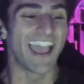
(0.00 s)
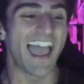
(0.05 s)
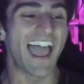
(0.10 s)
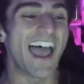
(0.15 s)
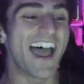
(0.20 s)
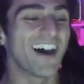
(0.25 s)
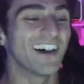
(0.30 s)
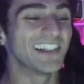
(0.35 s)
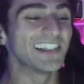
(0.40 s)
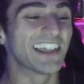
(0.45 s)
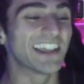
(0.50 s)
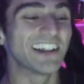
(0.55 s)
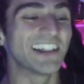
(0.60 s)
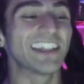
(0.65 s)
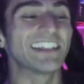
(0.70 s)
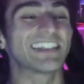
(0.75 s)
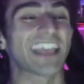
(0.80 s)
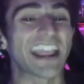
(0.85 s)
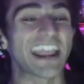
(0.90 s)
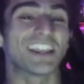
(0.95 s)
I'll
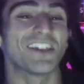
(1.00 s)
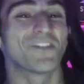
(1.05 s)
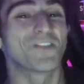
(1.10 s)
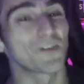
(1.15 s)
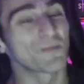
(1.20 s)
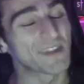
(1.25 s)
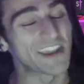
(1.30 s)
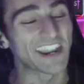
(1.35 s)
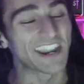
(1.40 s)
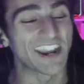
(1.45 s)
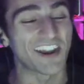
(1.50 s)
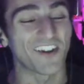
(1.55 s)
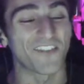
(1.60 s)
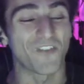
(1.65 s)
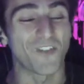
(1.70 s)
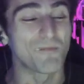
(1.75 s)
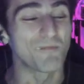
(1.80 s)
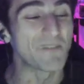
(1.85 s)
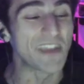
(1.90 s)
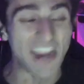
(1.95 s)
literally, thank you for being here
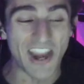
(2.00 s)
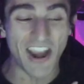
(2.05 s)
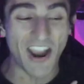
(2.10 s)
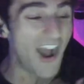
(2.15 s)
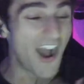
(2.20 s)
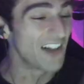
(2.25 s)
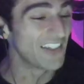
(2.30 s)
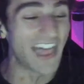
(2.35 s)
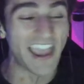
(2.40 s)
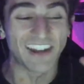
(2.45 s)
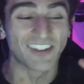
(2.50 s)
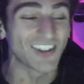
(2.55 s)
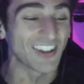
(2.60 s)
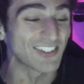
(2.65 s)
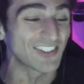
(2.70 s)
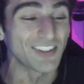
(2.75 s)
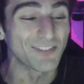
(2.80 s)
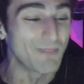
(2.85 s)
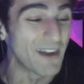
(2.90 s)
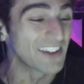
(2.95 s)
for me, like,
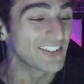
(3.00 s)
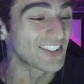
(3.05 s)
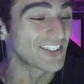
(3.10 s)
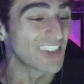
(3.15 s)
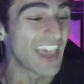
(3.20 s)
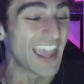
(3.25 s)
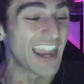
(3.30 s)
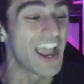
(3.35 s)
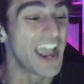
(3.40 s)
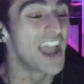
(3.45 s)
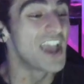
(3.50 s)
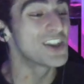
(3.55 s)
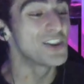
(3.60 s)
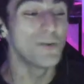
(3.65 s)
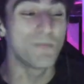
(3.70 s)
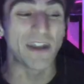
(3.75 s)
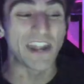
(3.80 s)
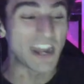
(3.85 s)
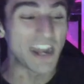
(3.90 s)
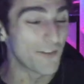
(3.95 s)
just as much as, like,
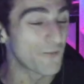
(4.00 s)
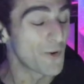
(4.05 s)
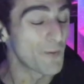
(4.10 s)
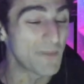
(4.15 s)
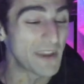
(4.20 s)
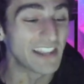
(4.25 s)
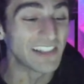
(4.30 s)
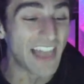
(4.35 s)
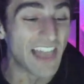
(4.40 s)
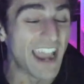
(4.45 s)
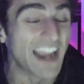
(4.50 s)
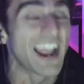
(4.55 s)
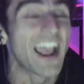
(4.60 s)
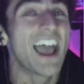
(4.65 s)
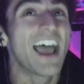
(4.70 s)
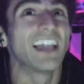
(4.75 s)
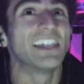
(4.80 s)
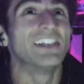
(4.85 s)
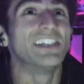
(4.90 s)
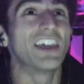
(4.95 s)
you've been here for me. Like,
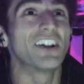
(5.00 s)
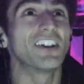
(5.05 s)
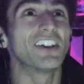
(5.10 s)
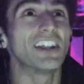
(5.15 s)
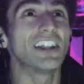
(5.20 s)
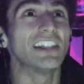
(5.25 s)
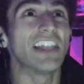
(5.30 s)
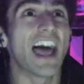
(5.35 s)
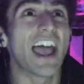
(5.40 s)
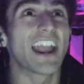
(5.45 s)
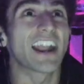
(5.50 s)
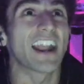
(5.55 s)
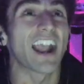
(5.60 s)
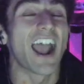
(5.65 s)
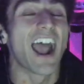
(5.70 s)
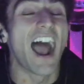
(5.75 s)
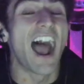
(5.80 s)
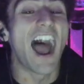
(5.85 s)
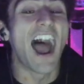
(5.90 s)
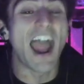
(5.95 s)
literally, like,
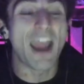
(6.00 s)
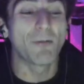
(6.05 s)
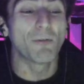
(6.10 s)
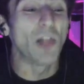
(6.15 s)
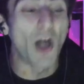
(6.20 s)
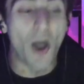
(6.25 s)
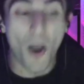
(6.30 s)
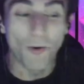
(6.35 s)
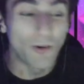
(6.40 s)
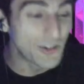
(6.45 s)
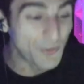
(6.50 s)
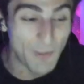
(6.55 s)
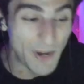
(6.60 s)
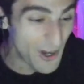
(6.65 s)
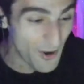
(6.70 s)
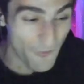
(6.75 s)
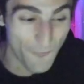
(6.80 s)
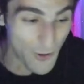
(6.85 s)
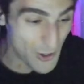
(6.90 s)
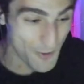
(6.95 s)
I will always be
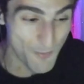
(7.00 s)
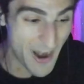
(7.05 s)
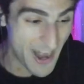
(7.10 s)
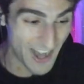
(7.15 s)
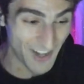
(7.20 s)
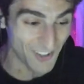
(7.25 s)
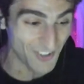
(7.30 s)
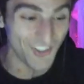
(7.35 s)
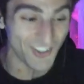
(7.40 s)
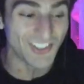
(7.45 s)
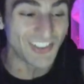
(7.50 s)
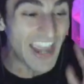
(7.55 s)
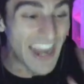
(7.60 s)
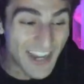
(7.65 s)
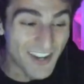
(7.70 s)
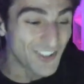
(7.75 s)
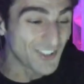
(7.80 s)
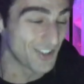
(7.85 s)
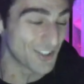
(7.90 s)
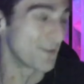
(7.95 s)
here for you, my angel.
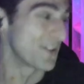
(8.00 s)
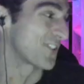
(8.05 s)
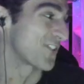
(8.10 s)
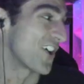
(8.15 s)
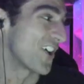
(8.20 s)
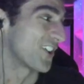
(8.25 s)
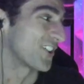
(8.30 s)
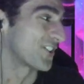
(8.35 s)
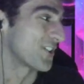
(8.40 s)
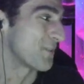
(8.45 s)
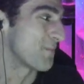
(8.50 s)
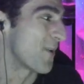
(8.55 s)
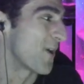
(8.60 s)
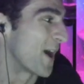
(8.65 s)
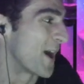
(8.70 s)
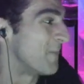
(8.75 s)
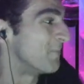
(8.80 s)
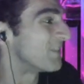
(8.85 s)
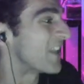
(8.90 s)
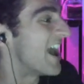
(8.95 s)
Thank you so much for all your
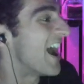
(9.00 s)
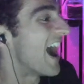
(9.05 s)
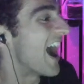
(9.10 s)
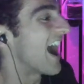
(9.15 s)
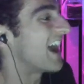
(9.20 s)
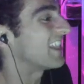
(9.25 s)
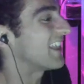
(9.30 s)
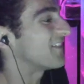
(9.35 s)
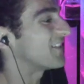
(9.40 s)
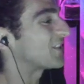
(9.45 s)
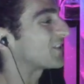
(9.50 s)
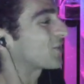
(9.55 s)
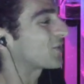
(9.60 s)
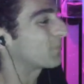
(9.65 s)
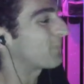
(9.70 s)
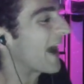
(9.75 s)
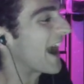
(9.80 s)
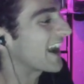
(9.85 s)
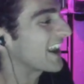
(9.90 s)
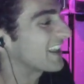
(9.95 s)
support. I love you,
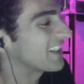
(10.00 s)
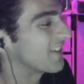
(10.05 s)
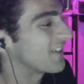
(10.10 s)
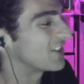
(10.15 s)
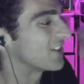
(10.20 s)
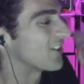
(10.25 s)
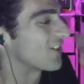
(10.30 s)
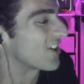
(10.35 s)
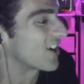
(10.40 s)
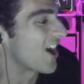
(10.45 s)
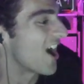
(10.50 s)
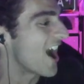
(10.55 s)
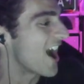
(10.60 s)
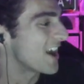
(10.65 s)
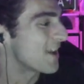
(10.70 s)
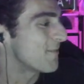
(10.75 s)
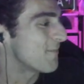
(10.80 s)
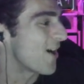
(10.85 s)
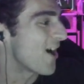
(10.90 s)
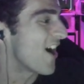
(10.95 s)
Spidey. Love you, little
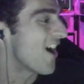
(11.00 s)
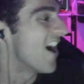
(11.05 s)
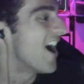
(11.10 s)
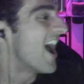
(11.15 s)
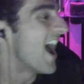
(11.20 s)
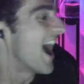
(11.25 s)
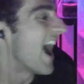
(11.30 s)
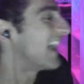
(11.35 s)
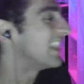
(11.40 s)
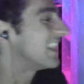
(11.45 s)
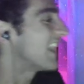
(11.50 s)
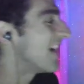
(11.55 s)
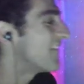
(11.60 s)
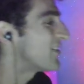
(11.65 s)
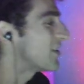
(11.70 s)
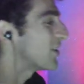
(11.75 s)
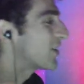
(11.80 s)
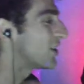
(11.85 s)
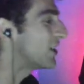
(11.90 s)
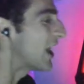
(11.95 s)
cotton ball. I love
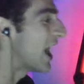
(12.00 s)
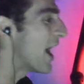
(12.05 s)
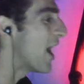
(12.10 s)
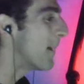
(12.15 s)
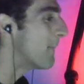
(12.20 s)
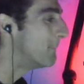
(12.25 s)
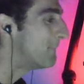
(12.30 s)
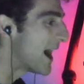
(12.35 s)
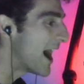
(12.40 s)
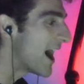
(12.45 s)
you, uh, Bo.